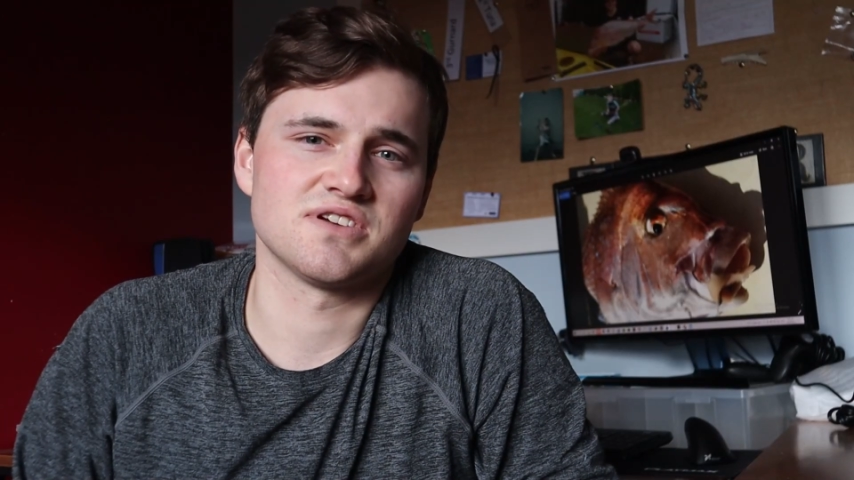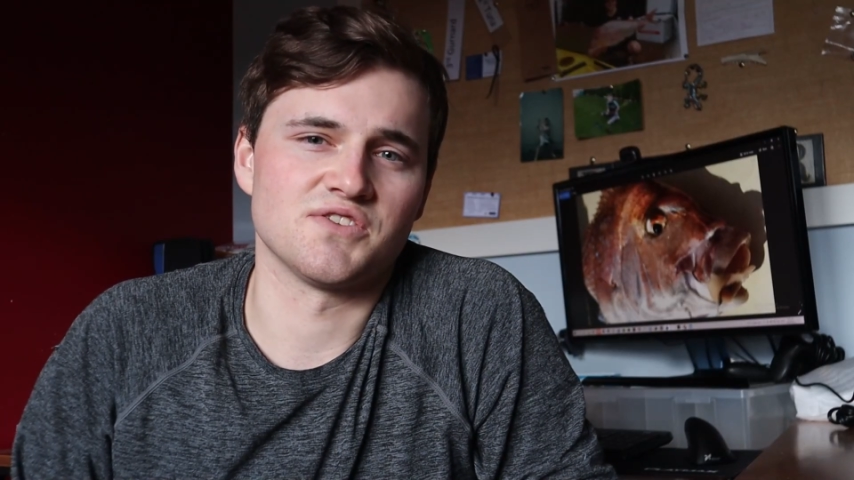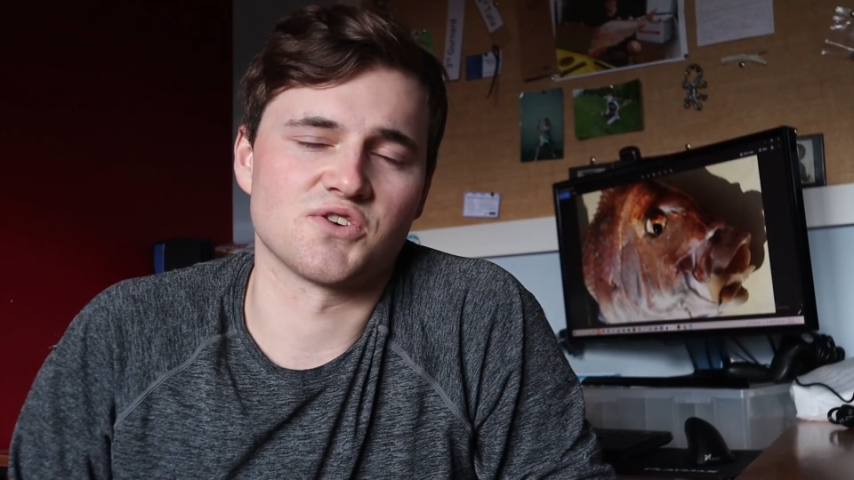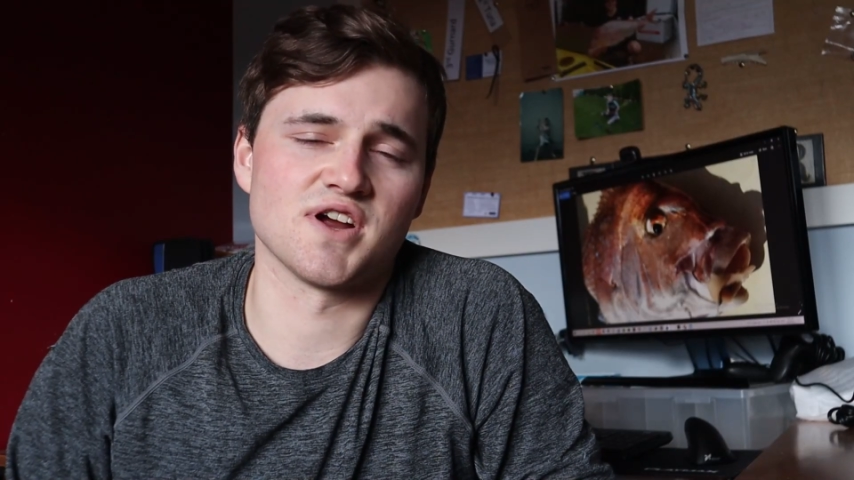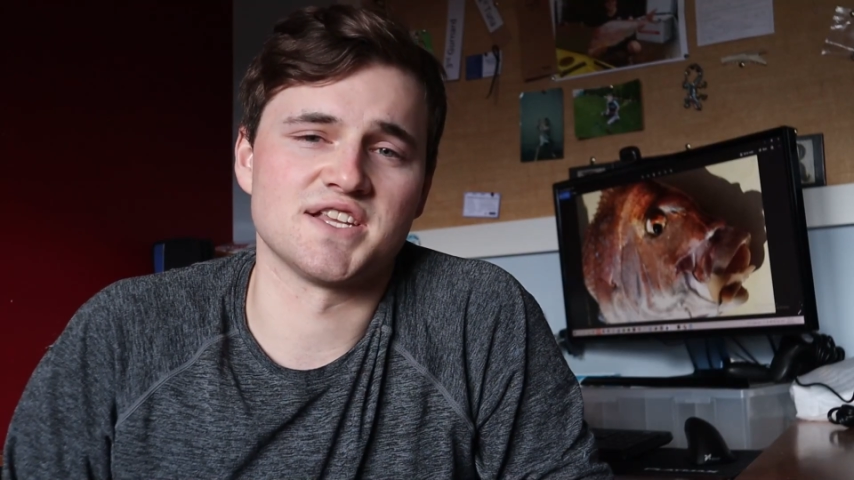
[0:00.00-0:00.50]
in
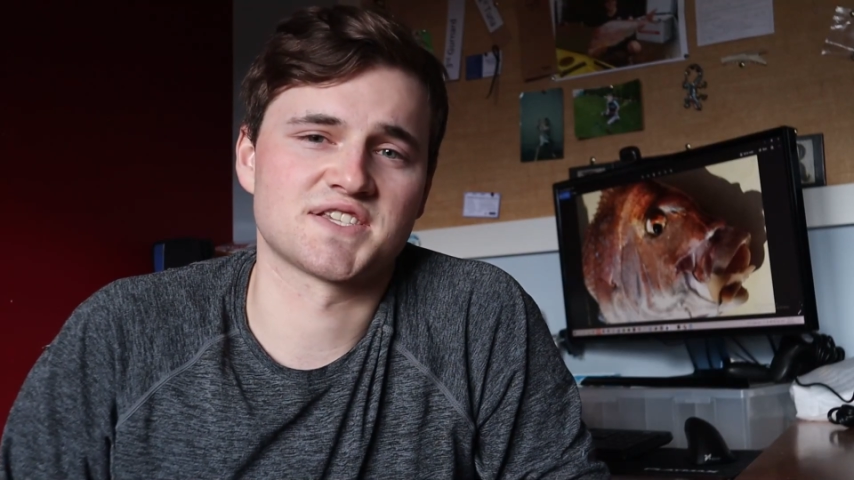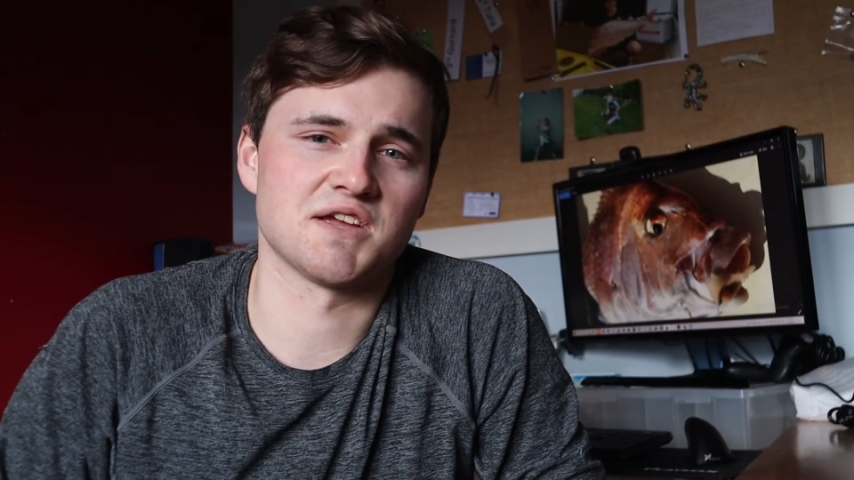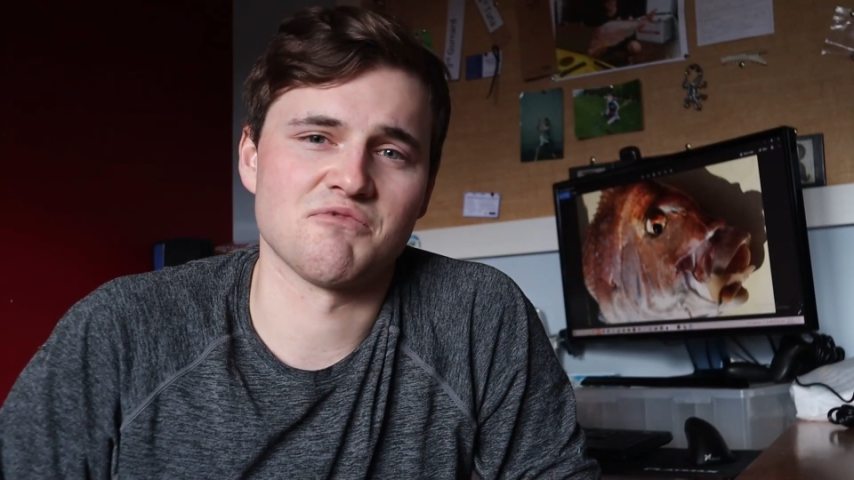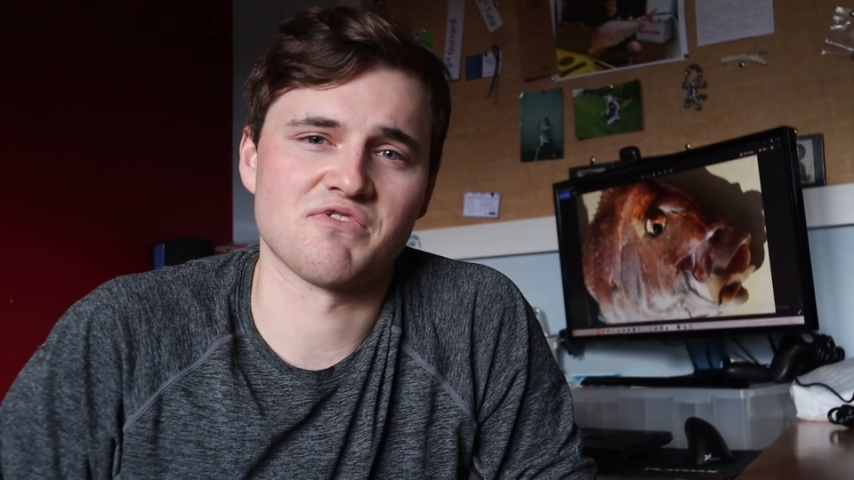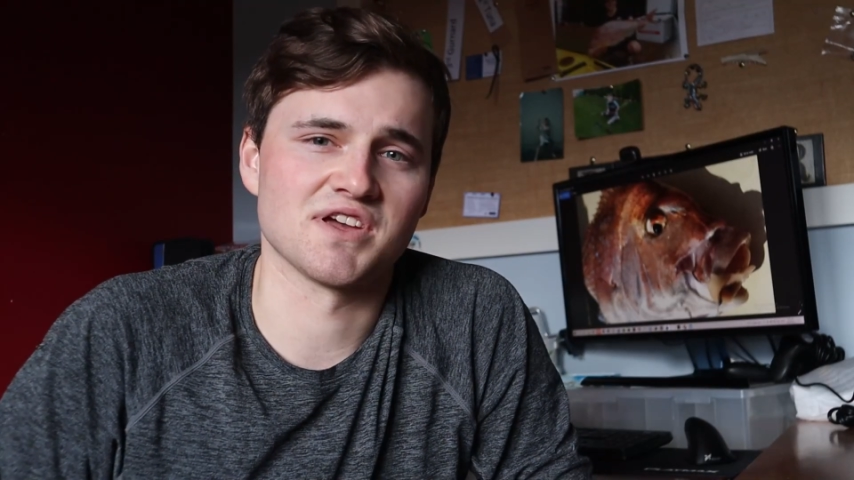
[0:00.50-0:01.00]
the grand
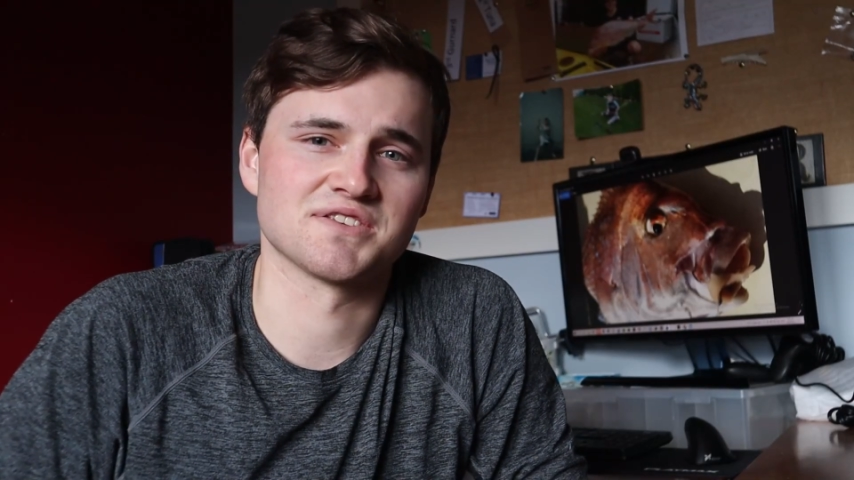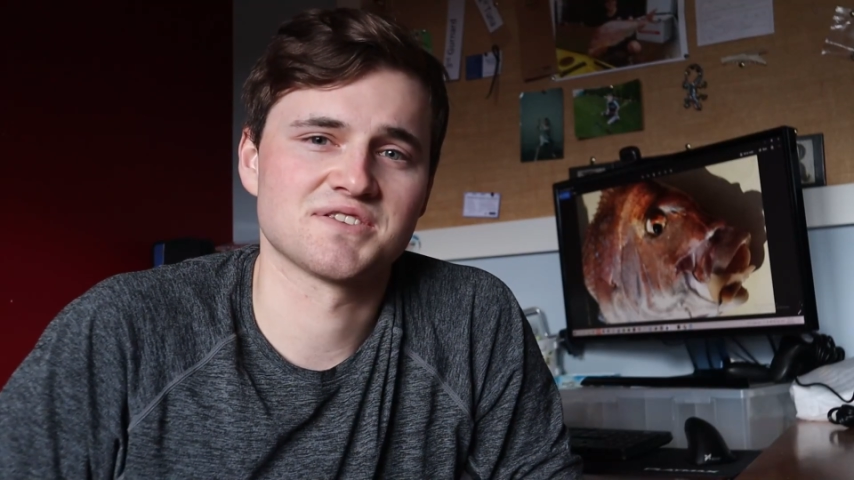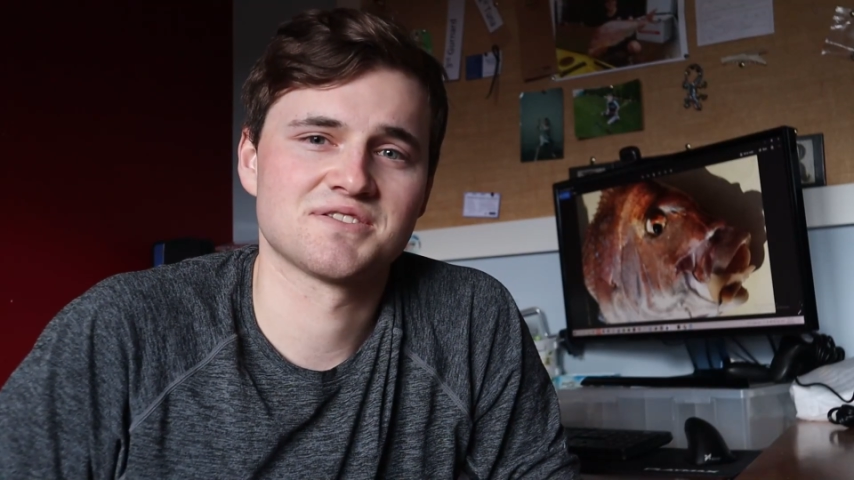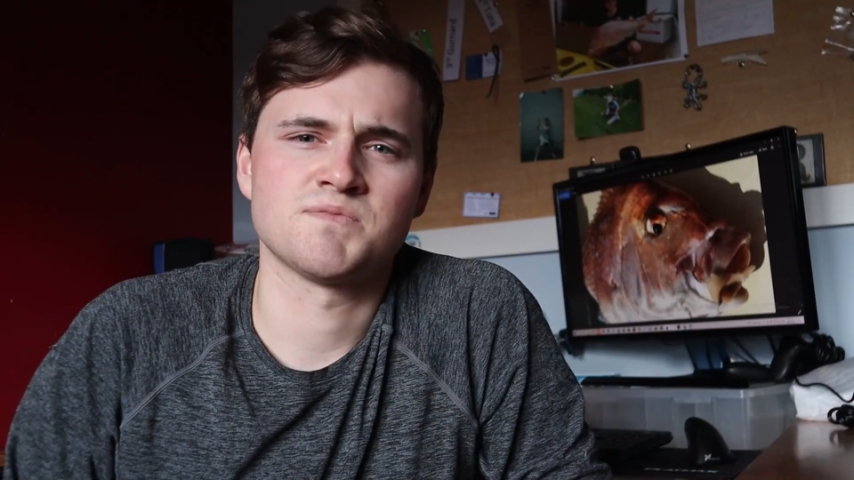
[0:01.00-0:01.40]
scheme of things.